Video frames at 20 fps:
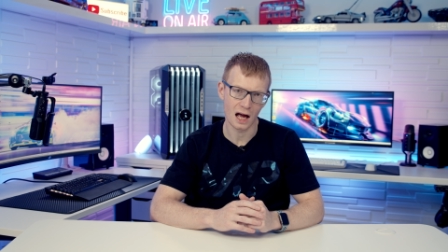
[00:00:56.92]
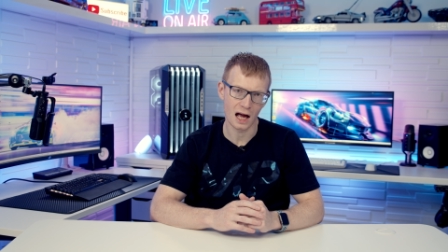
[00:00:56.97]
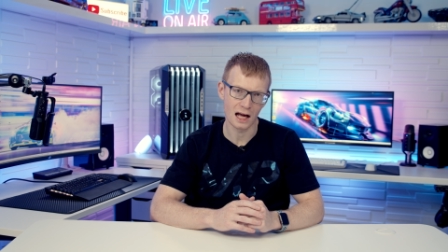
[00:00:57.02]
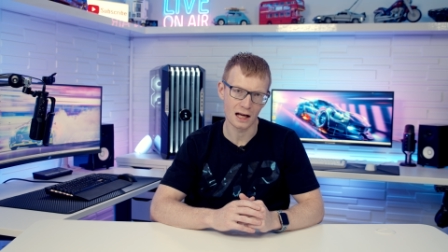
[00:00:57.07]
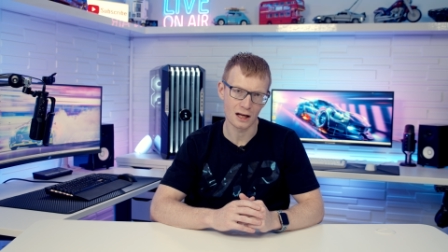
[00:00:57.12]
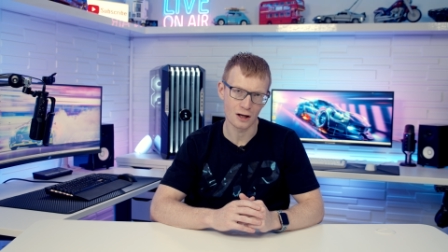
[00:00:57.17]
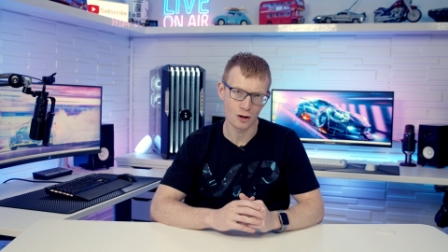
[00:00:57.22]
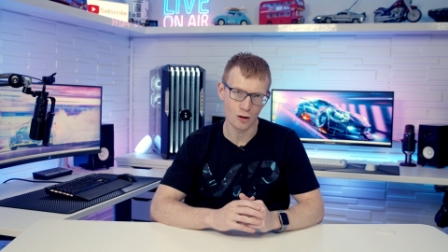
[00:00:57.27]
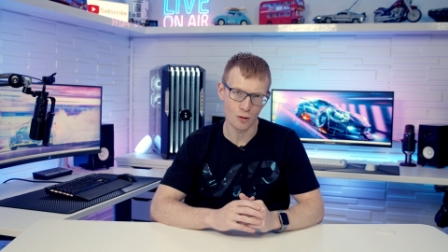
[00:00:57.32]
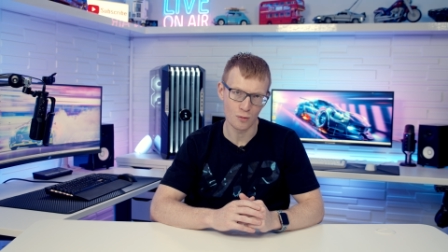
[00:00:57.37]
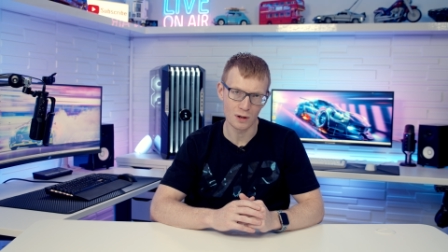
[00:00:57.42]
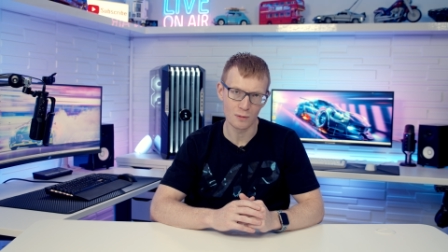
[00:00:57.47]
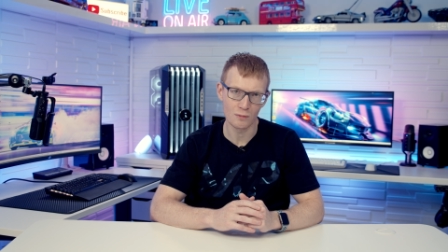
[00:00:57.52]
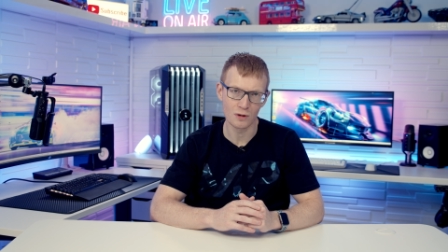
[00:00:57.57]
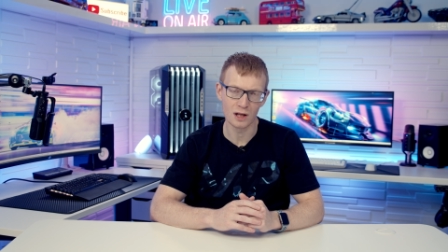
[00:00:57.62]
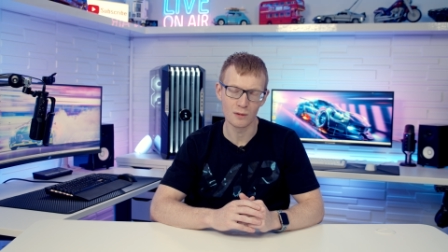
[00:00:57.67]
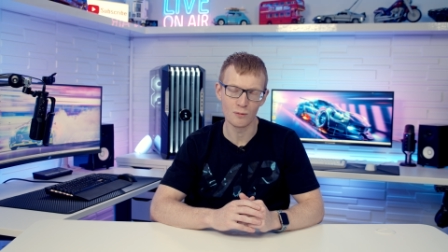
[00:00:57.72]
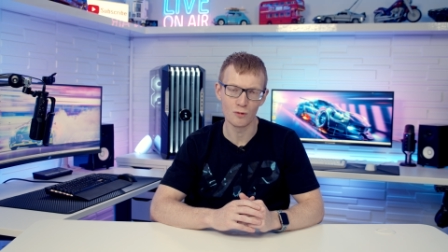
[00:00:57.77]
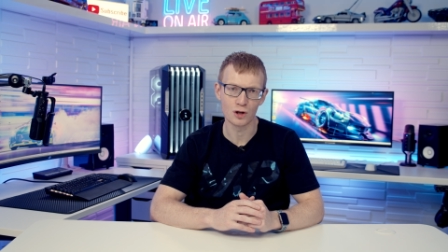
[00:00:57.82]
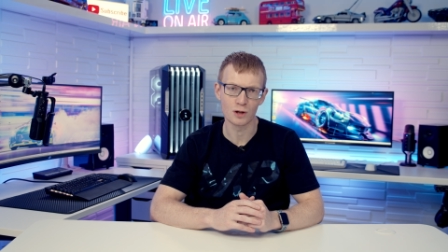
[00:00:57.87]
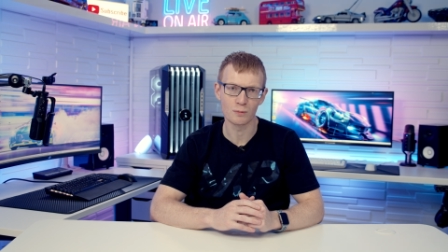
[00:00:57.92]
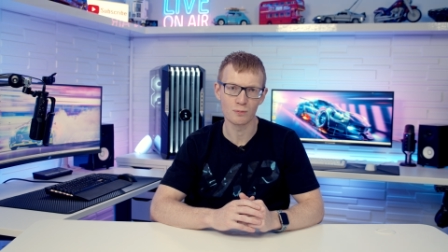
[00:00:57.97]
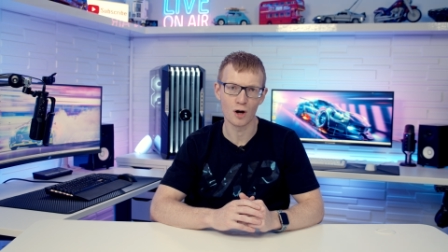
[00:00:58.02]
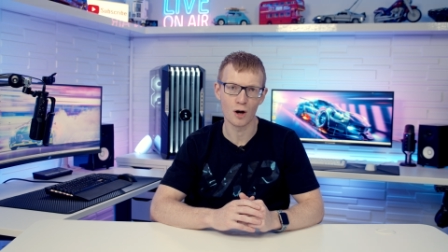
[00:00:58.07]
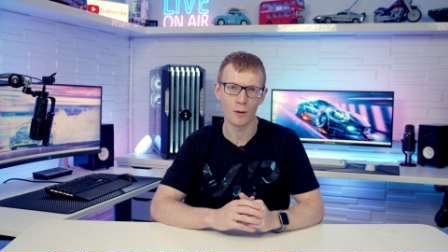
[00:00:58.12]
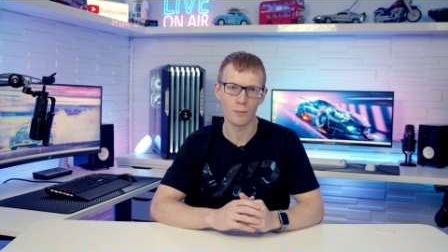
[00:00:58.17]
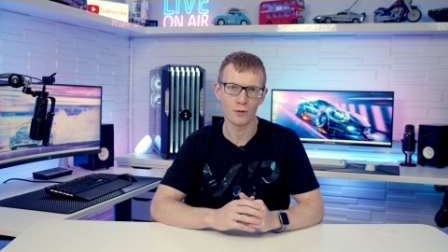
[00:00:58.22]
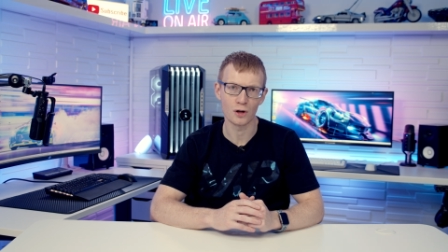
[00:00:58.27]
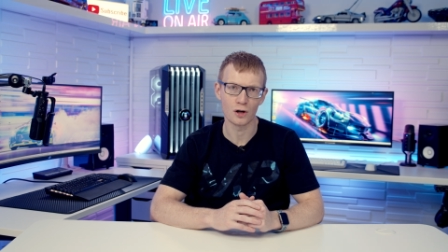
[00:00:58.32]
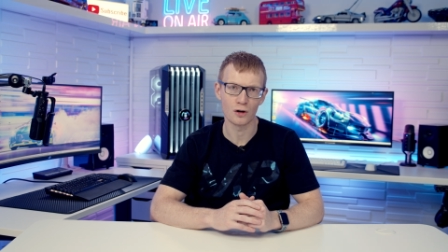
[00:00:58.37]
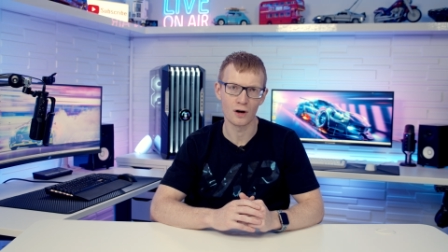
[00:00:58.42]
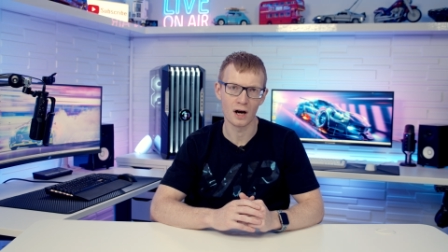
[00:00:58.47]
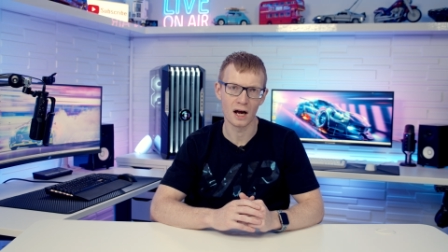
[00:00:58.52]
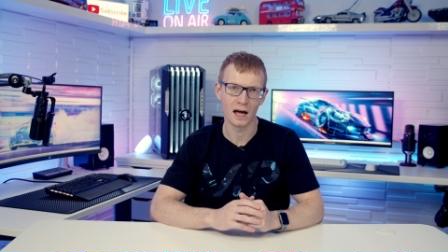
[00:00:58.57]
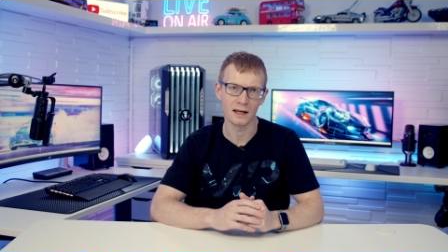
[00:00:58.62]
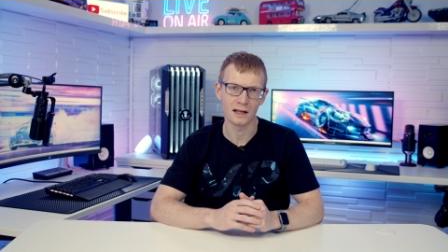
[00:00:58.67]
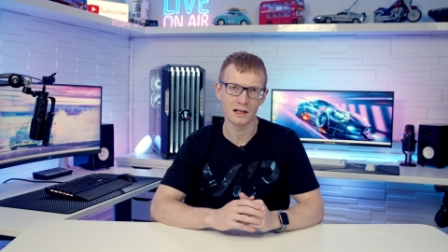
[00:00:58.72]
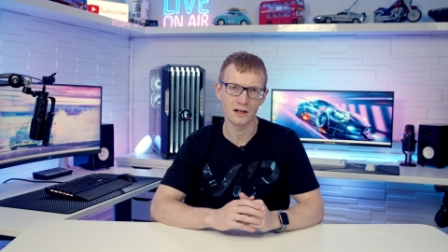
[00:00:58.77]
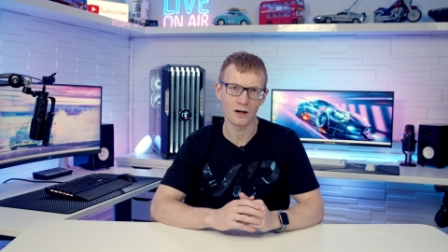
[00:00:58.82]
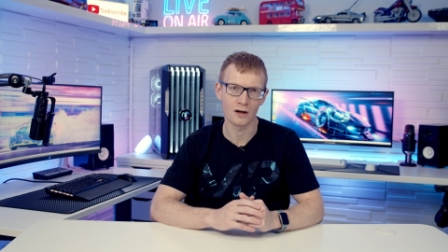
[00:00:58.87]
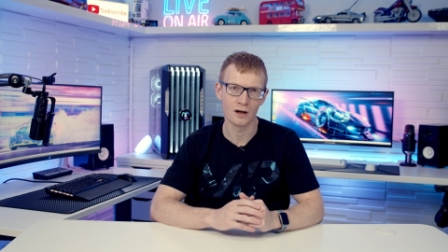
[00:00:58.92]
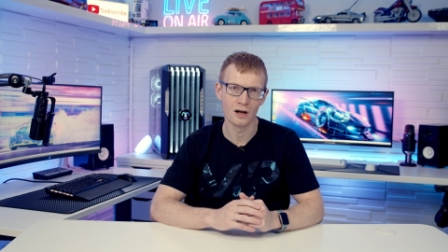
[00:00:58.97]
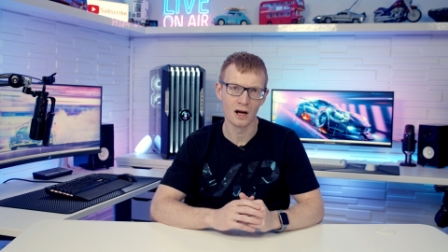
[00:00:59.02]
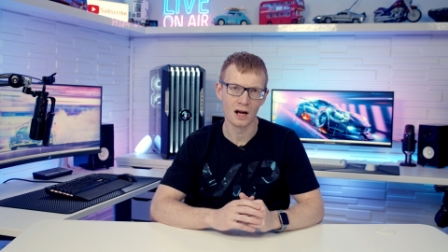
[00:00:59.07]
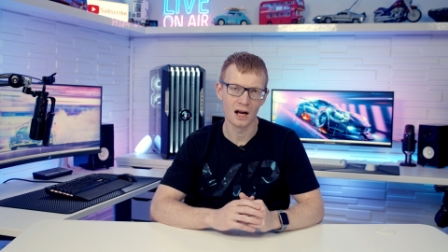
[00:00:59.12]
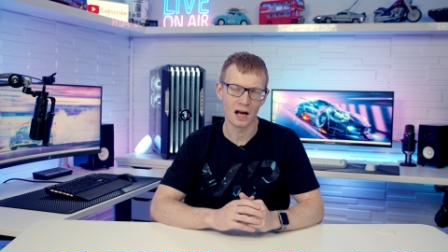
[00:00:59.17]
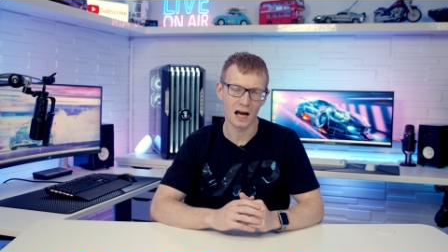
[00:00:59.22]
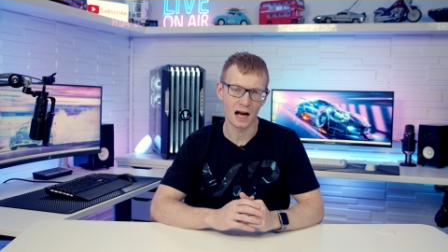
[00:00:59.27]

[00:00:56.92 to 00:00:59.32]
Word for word: and going with the most popular answer.